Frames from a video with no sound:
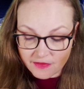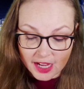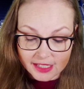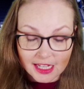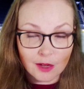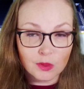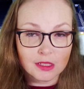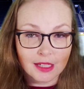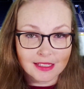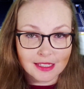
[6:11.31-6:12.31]
In fact, I
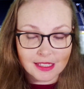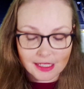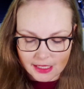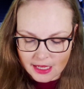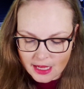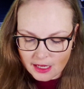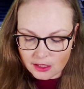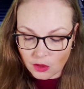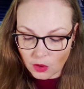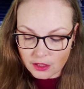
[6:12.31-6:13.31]
would like to see
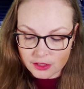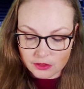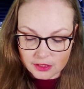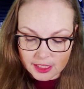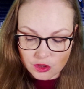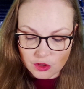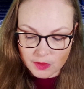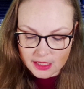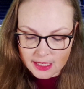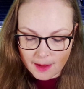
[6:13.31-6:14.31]
Norlander, Lindstrom
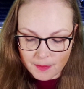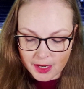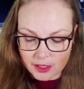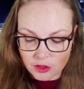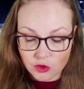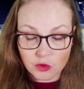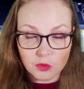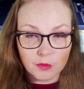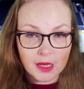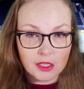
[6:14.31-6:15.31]
on the top pairing,
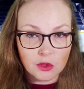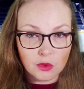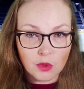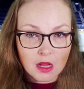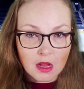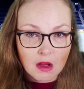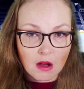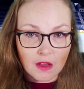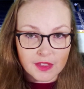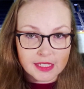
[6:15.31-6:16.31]
Struble Mailloux
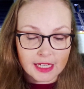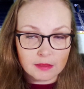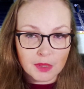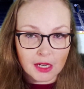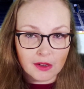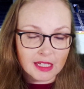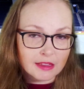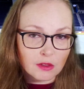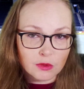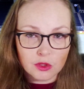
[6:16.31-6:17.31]
on the second pairing,
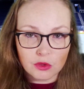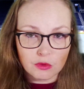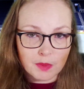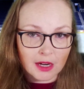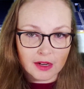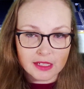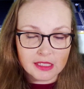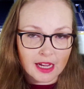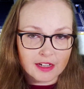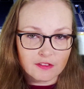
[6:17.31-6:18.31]
and those two
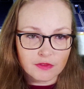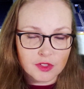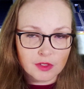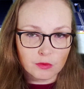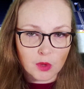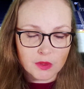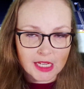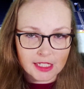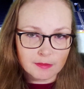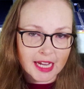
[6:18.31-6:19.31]
pairings kind of
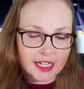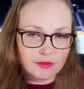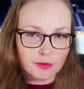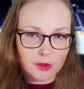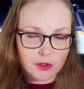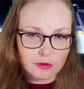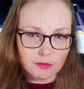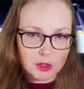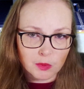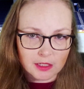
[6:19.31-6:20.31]
rotating back and
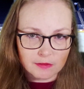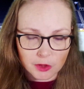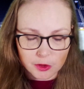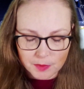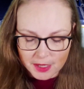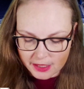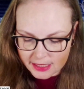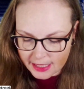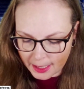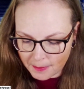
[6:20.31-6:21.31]
forth between first pairing
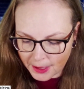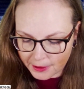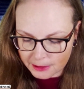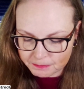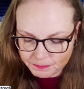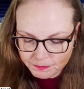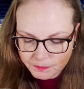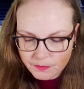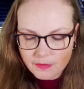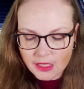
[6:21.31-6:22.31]
and second pairing.
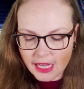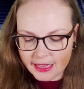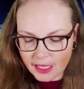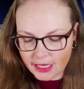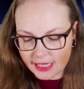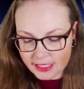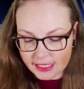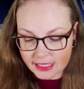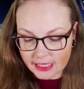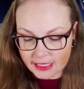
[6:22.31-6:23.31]
And then, as I
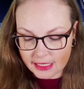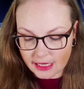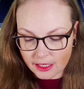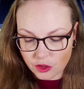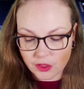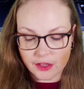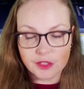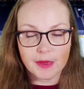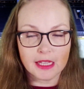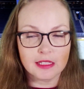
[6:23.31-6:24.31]
said, uh,
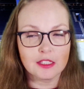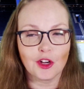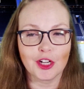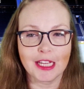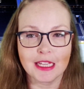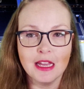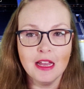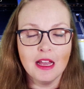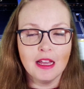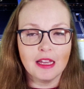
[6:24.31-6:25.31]
Strauss Mann starting
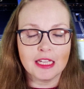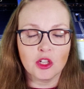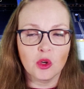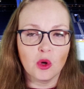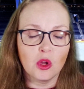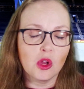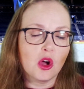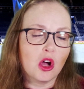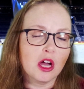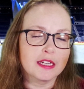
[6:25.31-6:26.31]
in goal
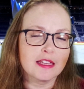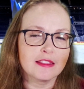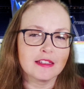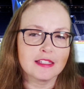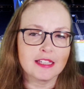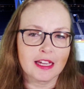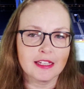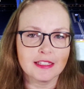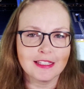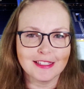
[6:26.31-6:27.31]
on the
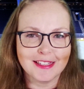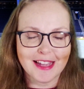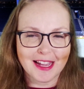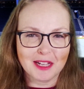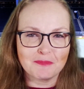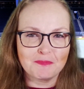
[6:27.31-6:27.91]
second day.